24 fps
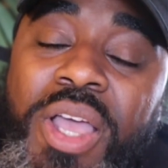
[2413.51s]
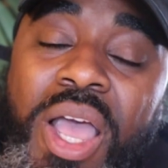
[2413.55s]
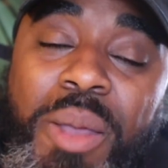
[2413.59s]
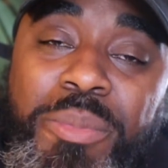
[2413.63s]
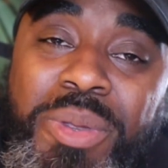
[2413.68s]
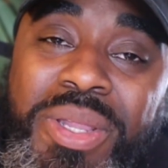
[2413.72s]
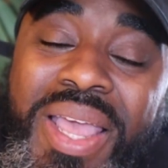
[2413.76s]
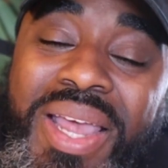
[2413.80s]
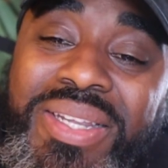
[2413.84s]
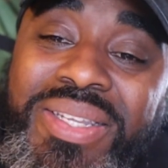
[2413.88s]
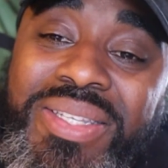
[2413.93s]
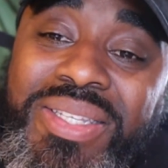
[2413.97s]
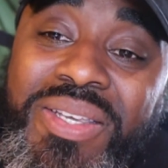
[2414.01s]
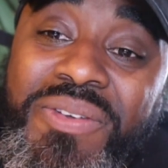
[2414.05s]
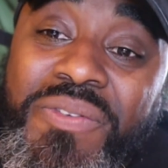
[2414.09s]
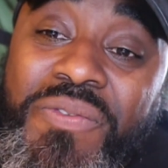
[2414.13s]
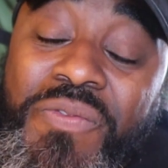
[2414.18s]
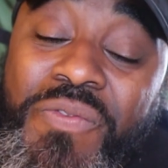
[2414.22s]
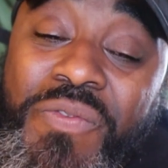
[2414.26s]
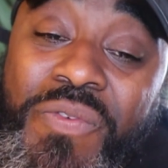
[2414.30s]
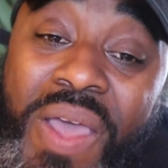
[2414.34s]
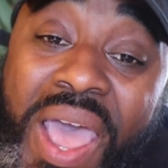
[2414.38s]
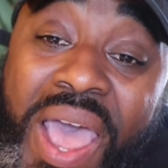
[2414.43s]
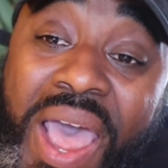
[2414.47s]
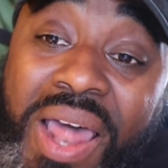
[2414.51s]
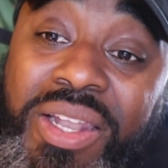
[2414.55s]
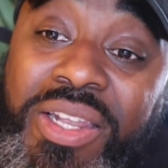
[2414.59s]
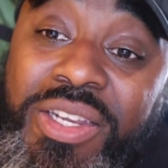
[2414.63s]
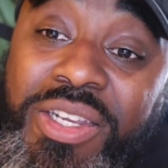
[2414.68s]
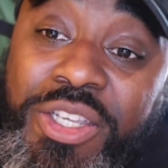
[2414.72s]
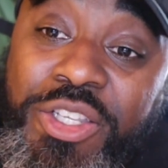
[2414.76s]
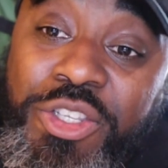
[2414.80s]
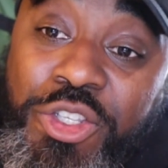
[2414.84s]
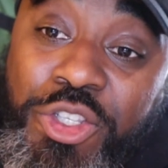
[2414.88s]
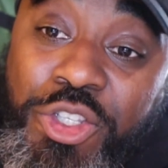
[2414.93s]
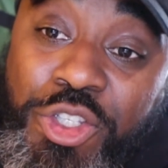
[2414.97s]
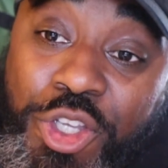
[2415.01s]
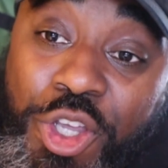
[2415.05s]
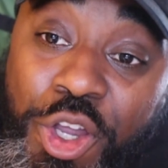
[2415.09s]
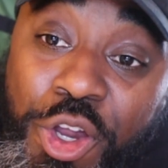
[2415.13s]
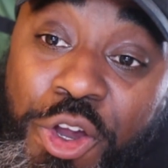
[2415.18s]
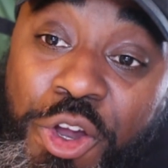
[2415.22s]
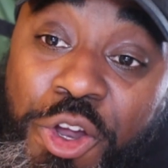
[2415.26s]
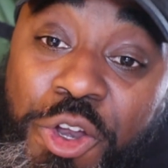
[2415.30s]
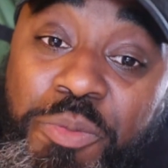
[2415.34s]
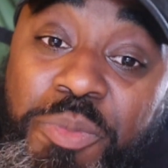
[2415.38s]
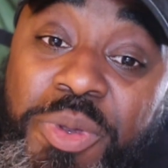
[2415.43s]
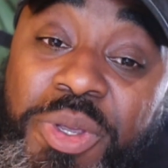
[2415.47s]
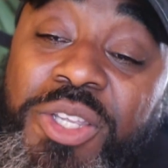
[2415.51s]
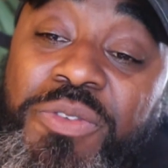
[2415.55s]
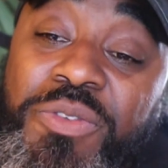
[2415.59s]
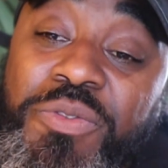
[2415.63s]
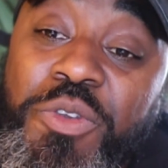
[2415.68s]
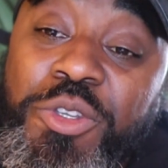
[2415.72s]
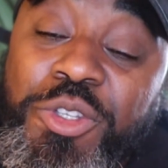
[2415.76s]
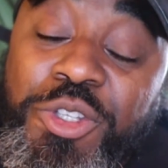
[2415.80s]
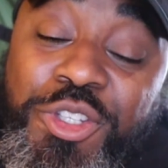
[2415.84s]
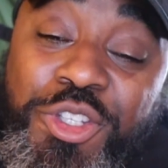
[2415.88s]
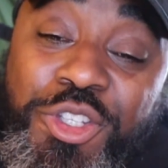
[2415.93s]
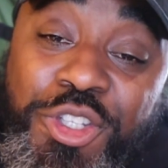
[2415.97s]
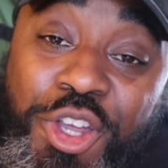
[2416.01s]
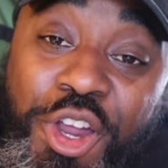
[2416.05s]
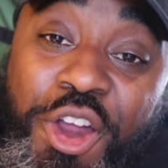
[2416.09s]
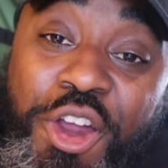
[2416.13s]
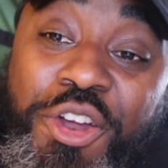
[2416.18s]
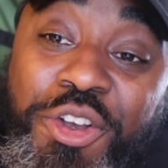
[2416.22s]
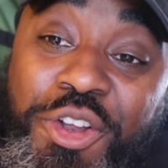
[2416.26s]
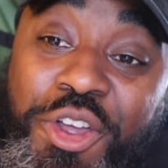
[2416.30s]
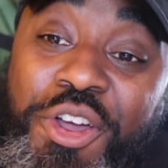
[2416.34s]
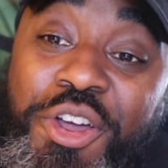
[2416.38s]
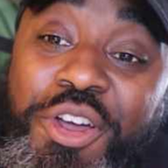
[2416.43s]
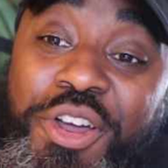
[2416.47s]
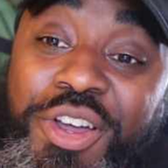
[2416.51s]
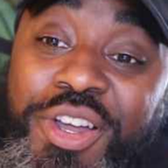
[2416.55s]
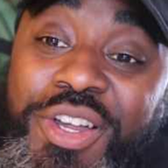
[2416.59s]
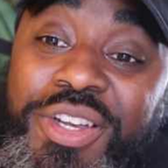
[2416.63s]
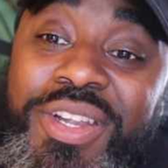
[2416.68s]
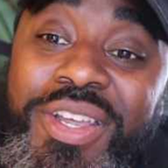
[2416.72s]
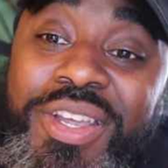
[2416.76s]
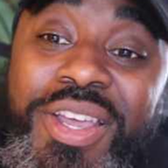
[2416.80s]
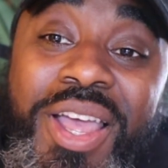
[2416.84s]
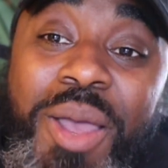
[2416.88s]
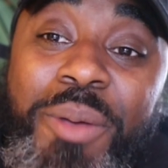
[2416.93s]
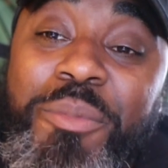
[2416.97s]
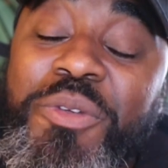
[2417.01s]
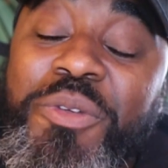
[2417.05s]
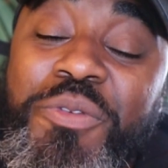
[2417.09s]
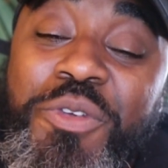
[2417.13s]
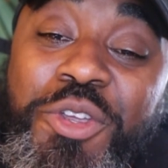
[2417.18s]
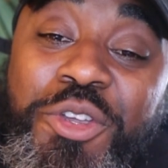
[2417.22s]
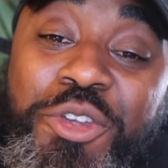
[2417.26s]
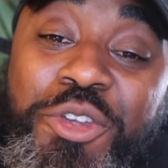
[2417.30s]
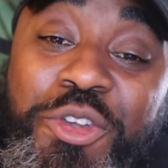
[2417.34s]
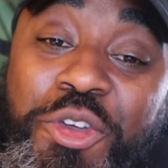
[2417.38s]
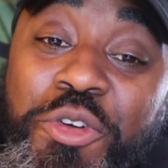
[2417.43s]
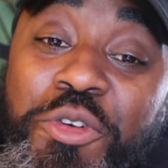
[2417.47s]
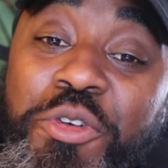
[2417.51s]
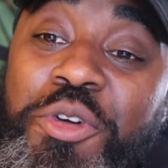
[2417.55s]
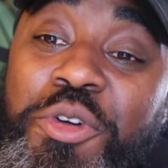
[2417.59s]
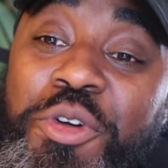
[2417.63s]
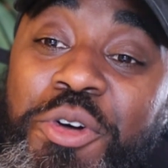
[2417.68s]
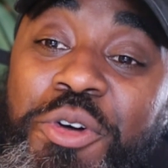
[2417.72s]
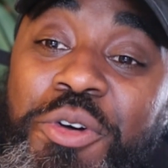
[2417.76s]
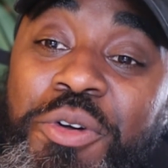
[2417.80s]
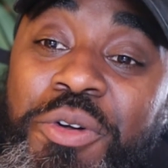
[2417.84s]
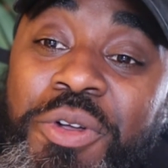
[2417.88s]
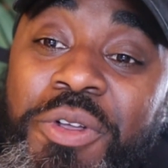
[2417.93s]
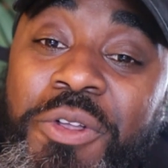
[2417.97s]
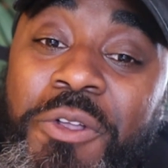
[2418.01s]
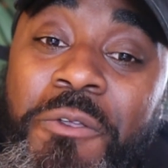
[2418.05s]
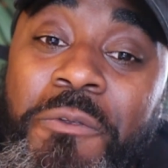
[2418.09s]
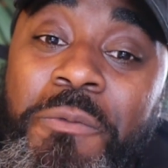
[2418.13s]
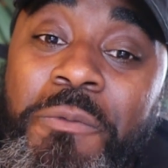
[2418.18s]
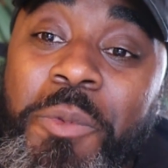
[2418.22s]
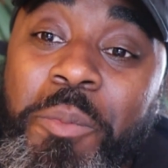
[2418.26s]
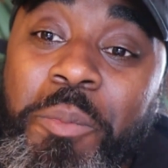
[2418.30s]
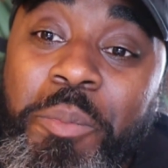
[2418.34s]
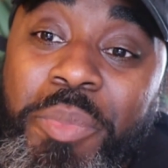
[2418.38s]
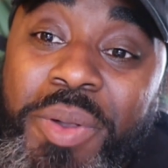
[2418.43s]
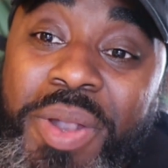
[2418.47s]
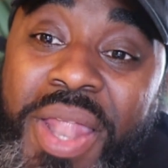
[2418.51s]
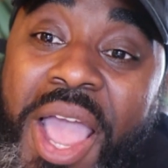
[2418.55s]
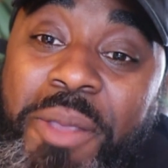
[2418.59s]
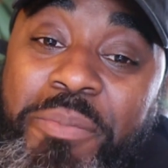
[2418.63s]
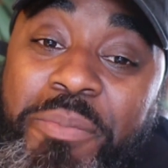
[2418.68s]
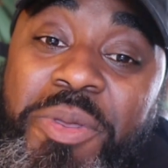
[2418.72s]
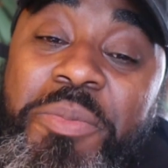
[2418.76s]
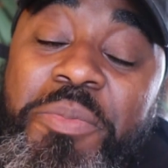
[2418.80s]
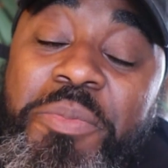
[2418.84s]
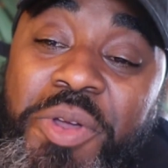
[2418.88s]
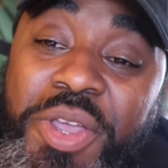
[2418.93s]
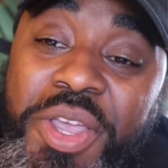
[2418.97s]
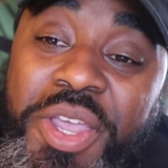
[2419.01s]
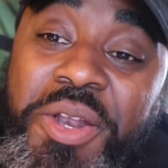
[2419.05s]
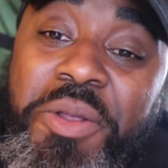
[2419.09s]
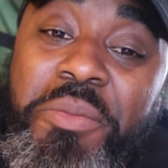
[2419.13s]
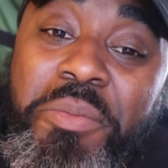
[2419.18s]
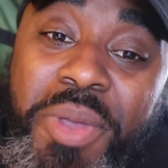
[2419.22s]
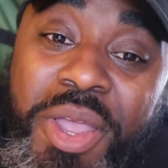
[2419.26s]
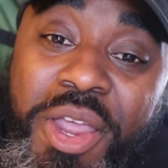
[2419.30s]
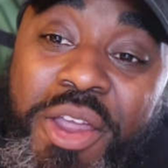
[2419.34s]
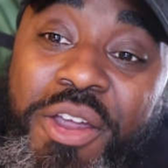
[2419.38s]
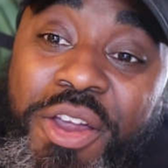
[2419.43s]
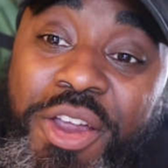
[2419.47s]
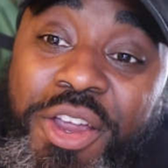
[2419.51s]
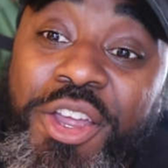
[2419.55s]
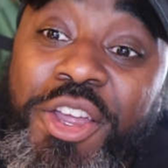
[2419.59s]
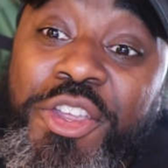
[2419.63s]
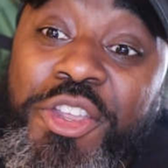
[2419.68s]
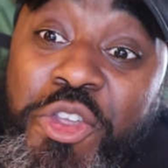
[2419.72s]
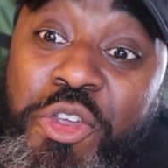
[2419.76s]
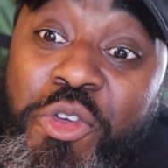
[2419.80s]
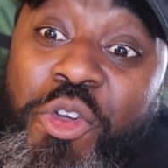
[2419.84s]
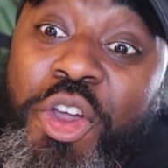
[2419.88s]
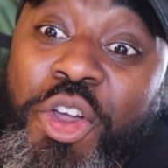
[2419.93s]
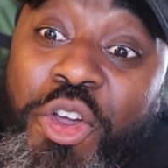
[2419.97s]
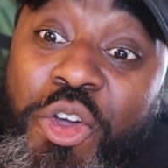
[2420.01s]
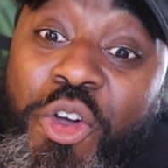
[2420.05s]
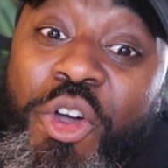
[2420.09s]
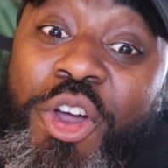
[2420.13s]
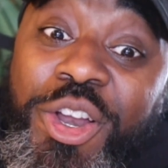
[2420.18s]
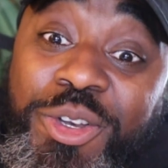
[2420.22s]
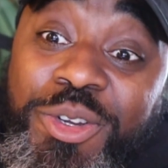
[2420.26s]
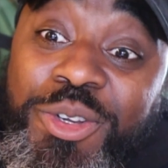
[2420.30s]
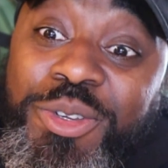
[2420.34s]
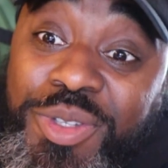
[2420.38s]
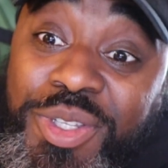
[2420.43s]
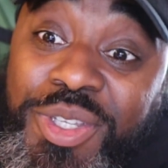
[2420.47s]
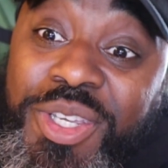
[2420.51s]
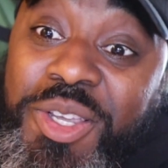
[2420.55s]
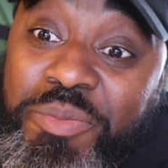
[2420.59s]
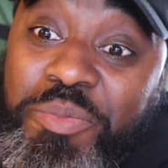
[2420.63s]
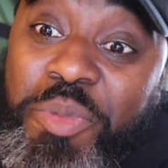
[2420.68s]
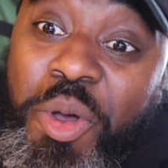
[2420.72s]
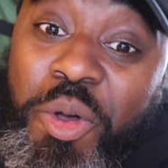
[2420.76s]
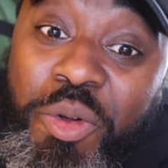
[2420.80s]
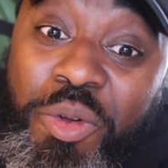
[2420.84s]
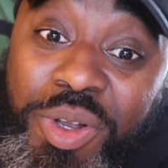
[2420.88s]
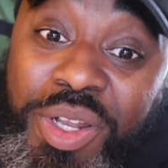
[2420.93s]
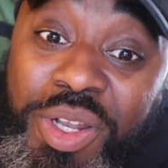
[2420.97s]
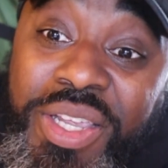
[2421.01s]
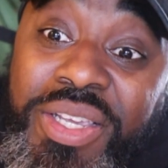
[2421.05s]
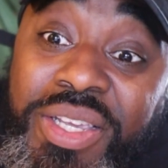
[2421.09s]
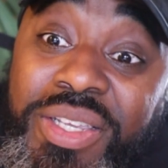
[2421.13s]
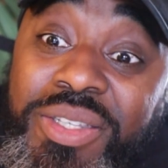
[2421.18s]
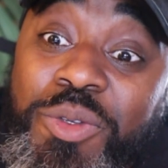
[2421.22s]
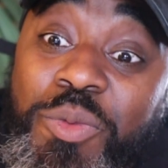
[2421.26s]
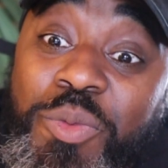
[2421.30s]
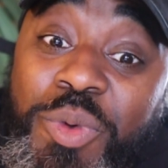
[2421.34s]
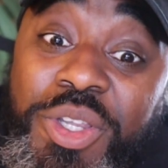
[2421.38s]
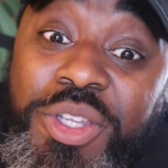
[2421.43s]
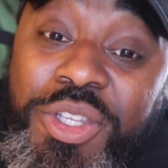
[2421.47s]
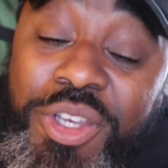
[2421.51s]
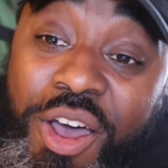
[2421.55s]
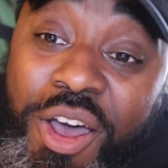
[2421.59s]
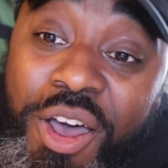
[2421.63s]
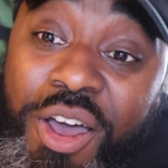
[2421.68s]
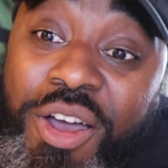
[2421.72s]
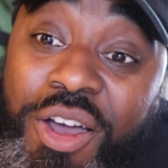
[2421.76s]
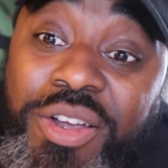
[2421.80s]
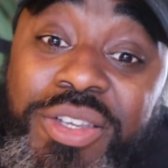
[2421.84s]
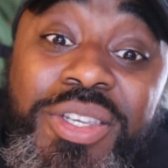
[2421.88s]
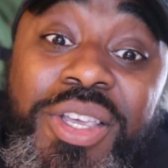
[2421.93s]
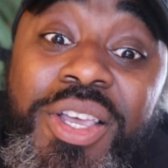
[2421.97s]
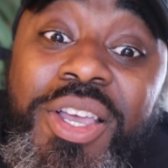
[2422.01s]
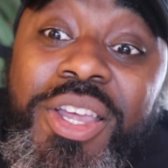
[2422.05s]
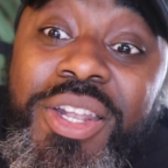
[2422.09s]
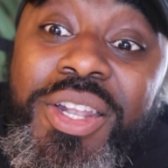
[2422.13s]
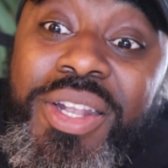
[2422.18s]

I mean, that is a valid concern because if you turn on, I mean, if you Google black people in America. You are going to see police with dogs.